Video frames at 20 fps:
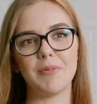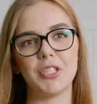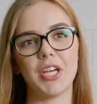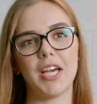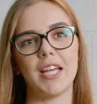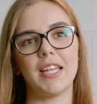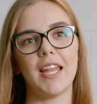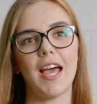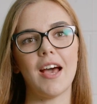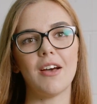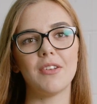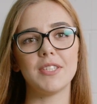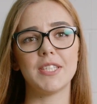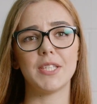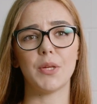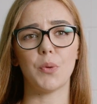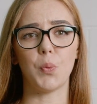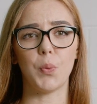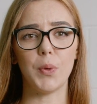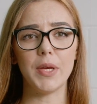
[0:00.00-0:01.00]
to announce
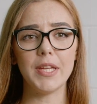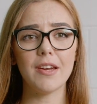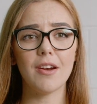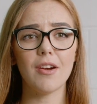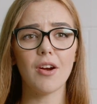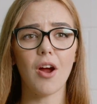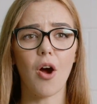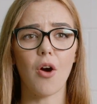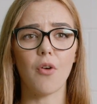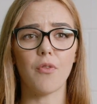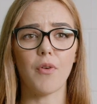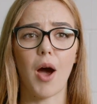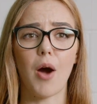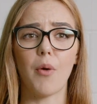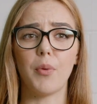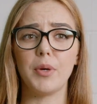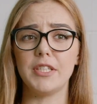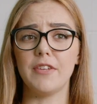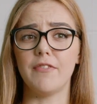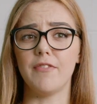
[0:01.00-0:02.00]
the winner of
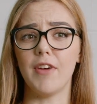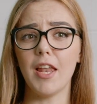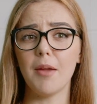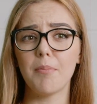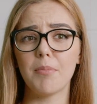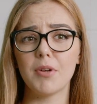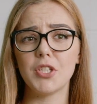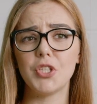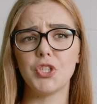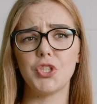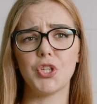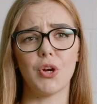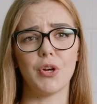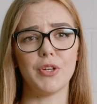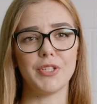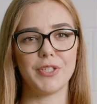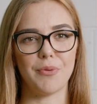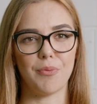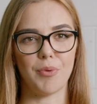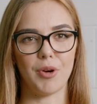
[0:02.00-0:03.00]
our Developer's
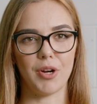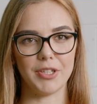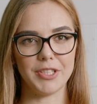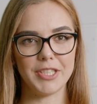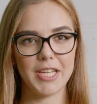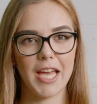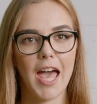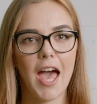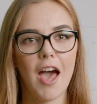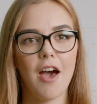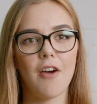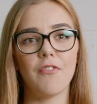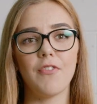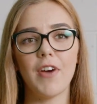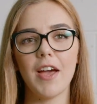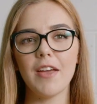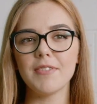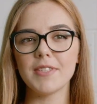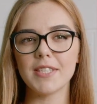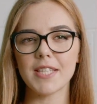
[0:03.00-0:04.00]
Choice Award.
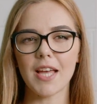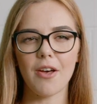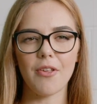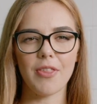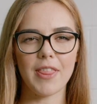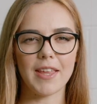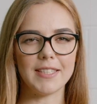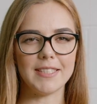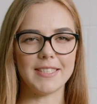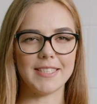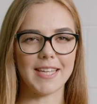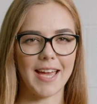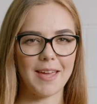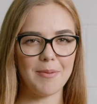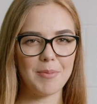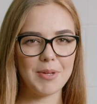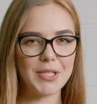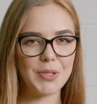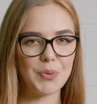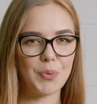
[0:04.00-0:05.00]
5,000
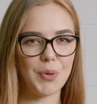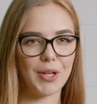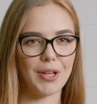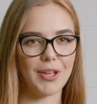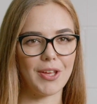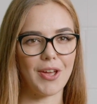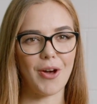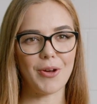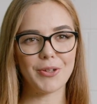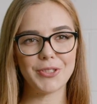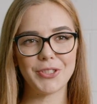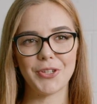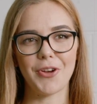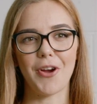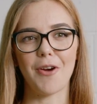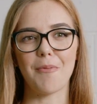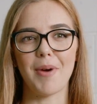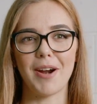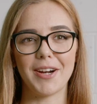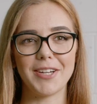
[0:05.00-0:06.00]
diamonds will go
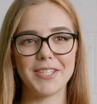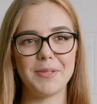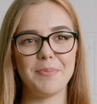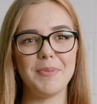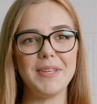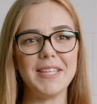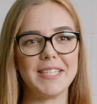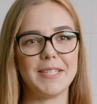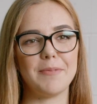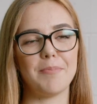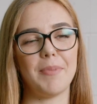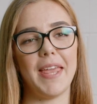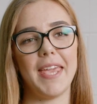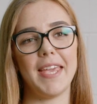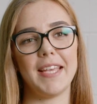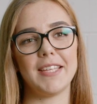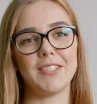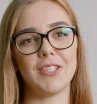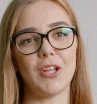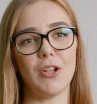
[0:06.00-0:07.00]
to Omar Smith
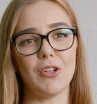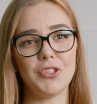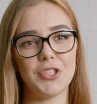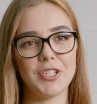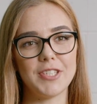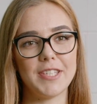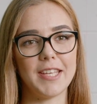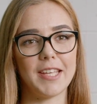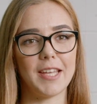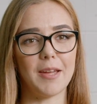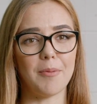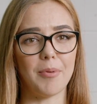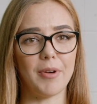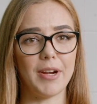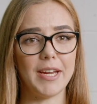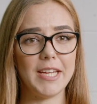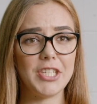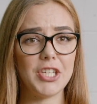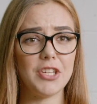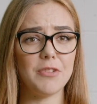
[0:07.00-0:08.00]
playing Soldiers in
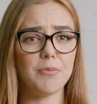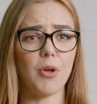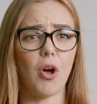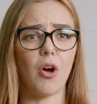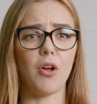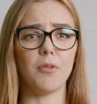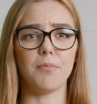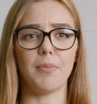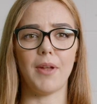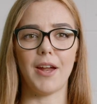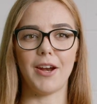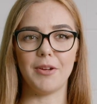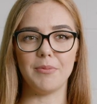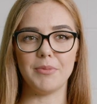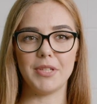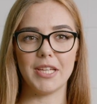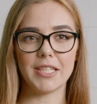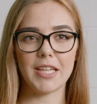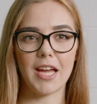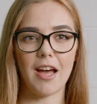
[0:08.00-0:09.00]
Comparison on
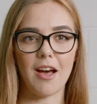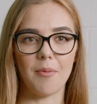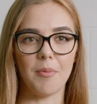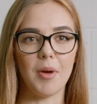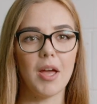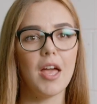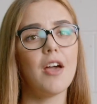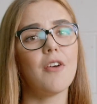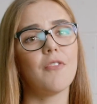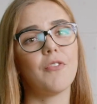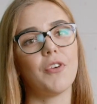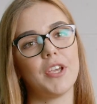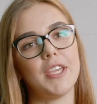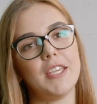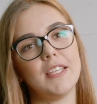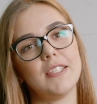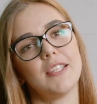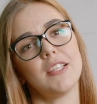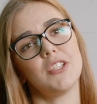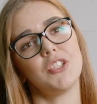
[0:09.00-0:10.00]
Plarium.com for
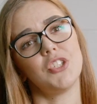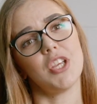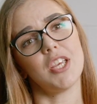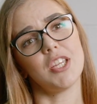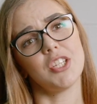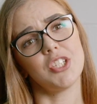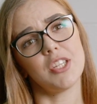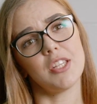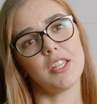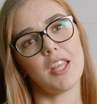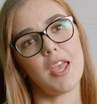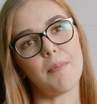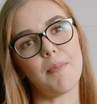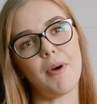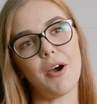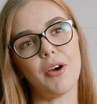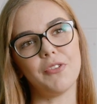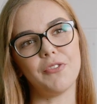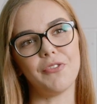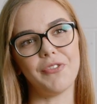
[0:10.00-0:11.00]
his suggestion
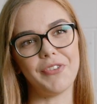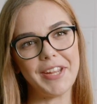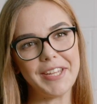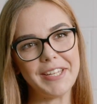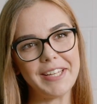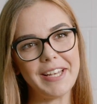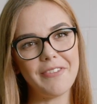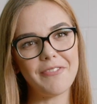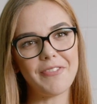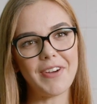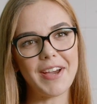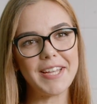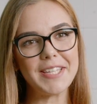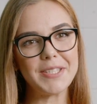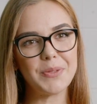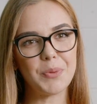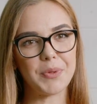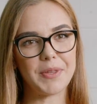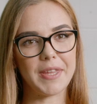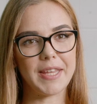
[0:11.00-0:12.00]
about friendly
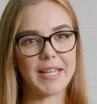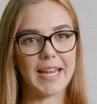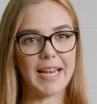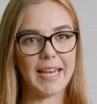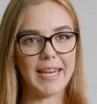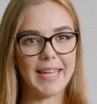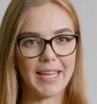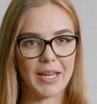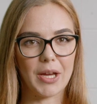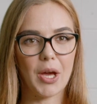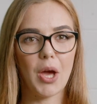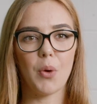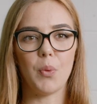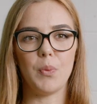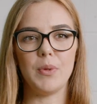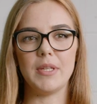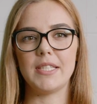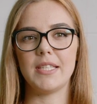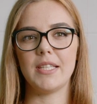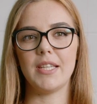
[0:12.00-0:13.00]
fights within a league
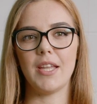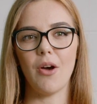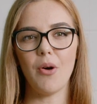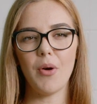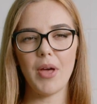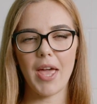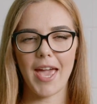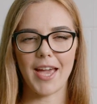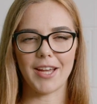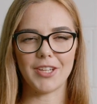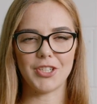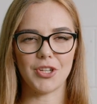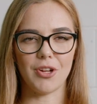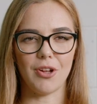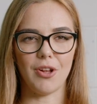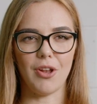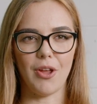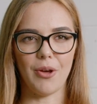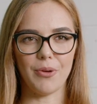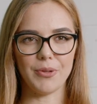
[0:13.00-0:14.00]
with no
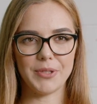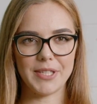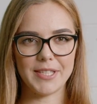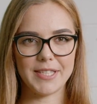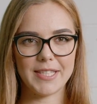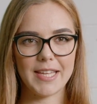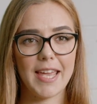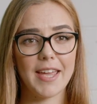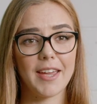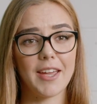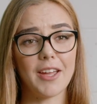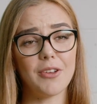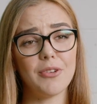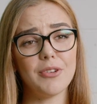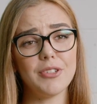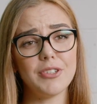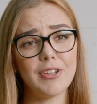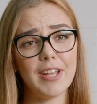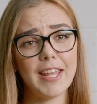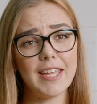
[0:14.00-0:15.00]
actual losses.
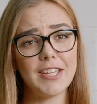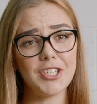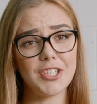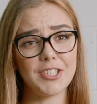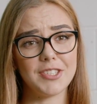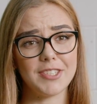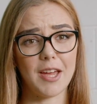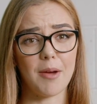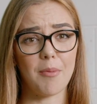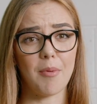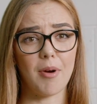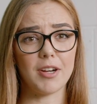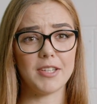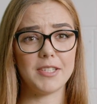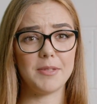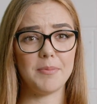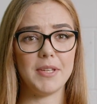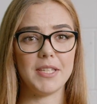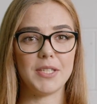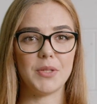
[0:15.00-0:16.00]
Congratulations, Omar
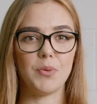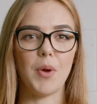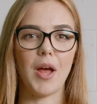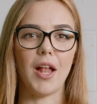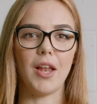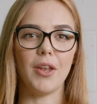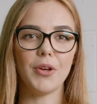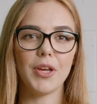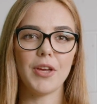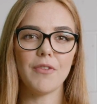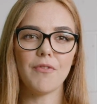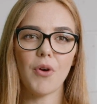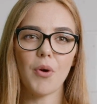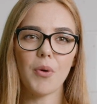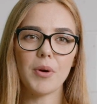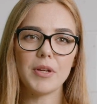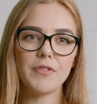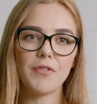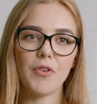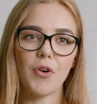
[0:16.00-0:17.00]
Smith! We are looking
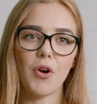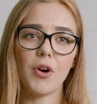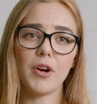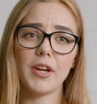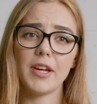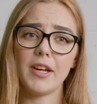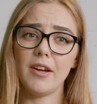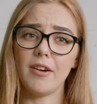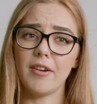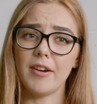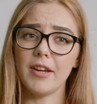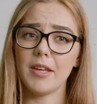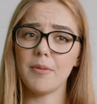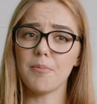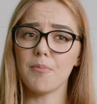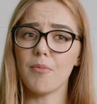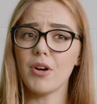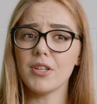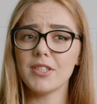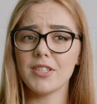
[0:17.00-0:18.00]
forward for hearing
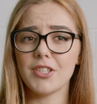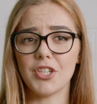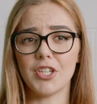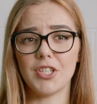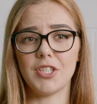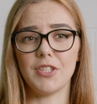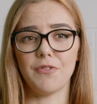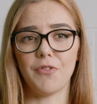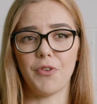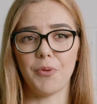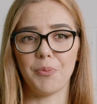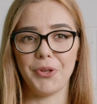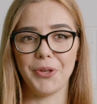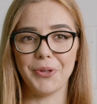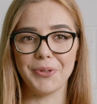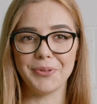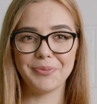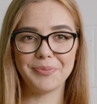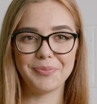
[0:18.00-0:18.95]
more suggestions from you.